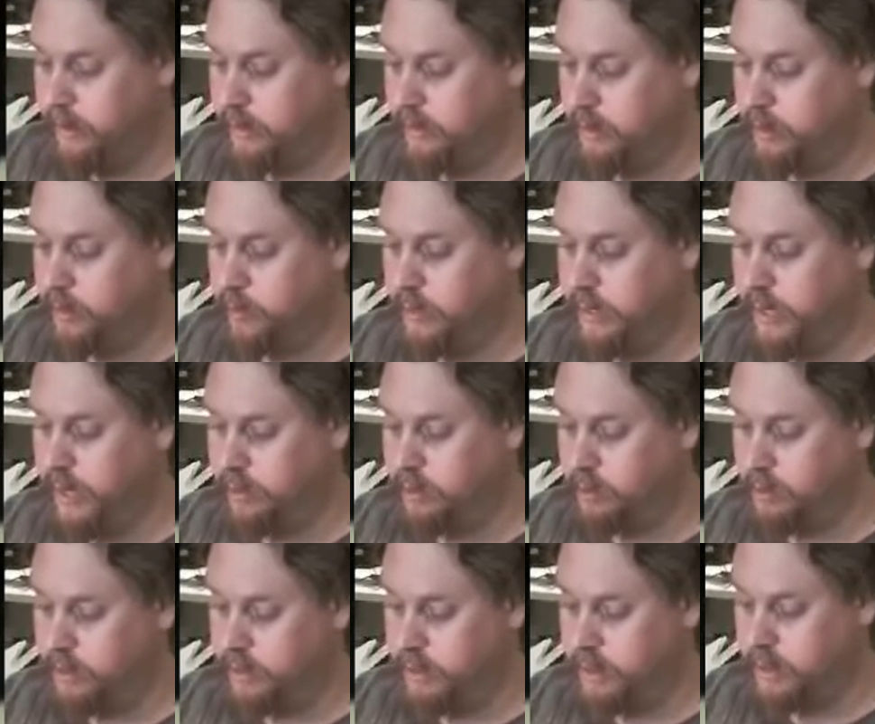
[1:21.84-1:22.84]
This one has
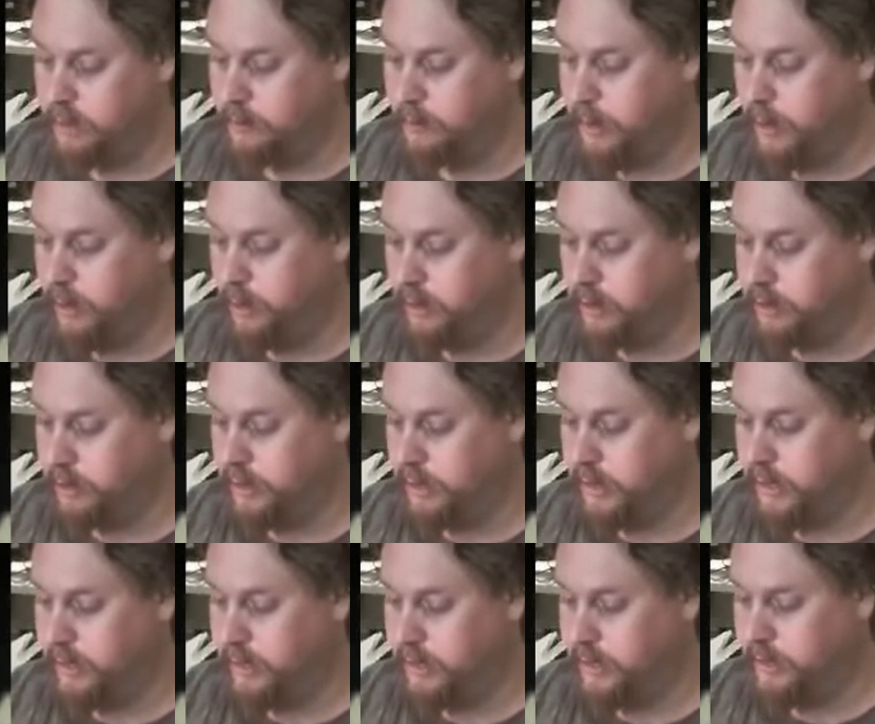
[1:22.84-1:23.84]
got a DSP
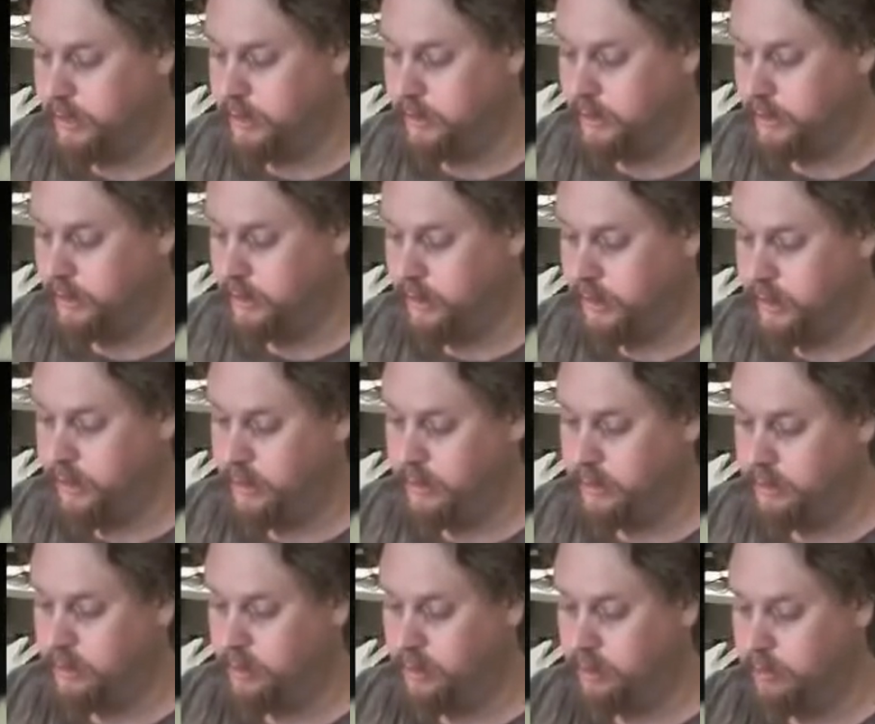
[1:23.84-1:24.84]
oscillator in
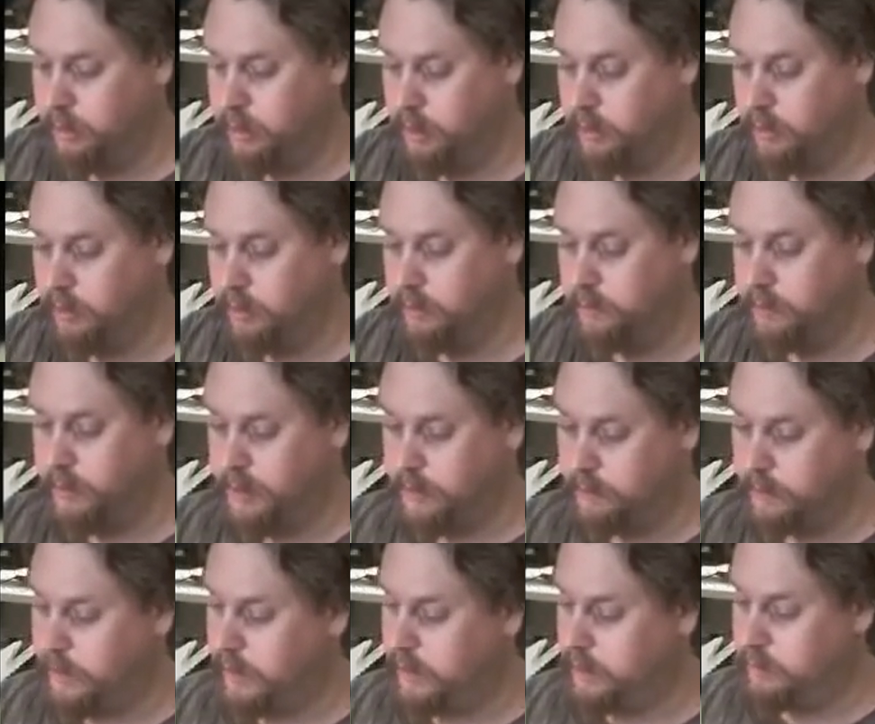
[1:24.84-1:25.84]
it, so we don't use a
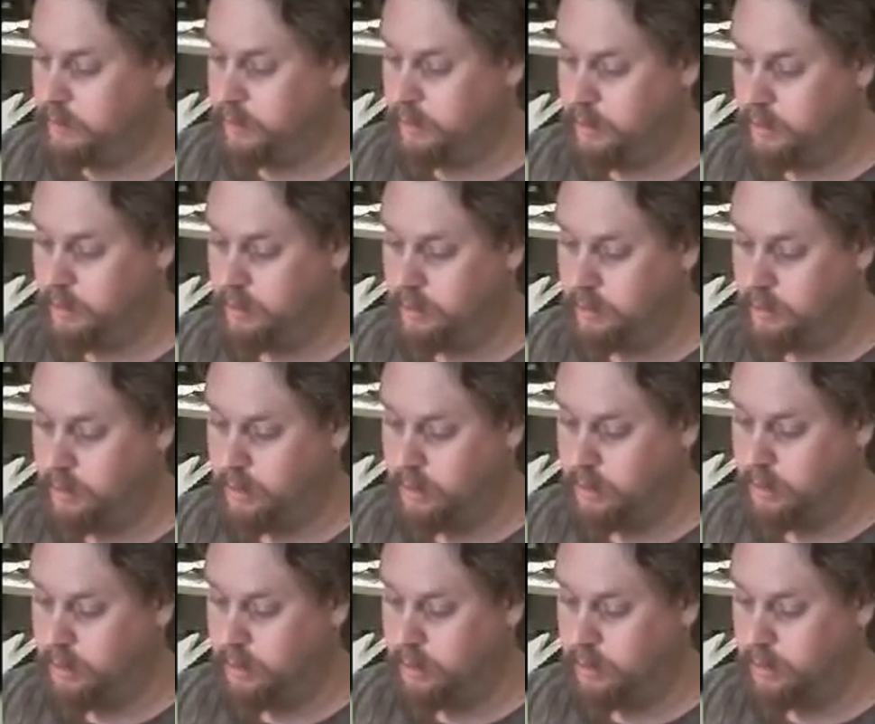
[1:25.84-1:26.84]
pitch page, we use
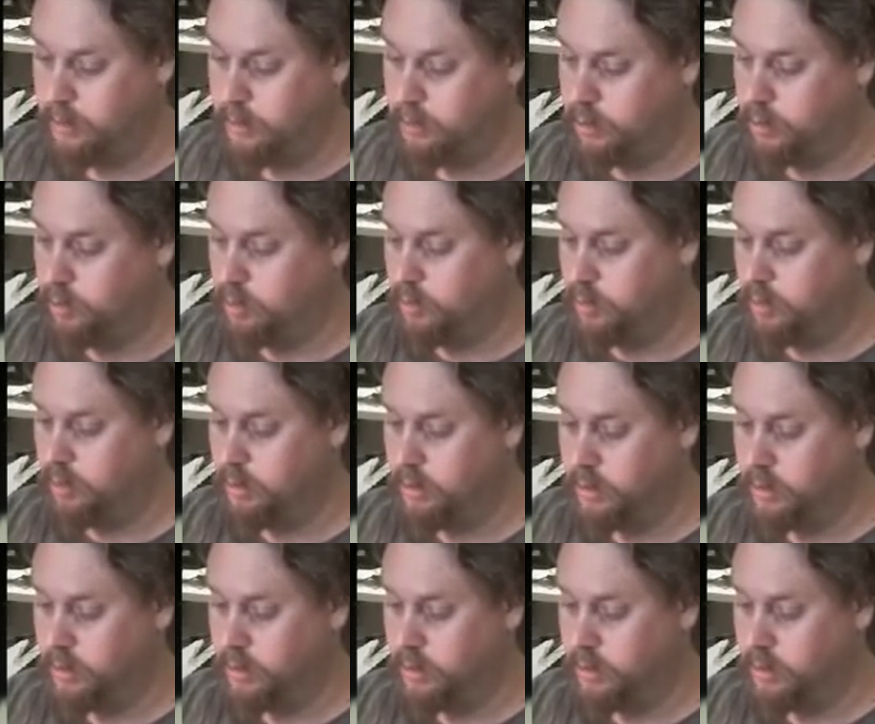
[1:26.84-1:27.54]
the saw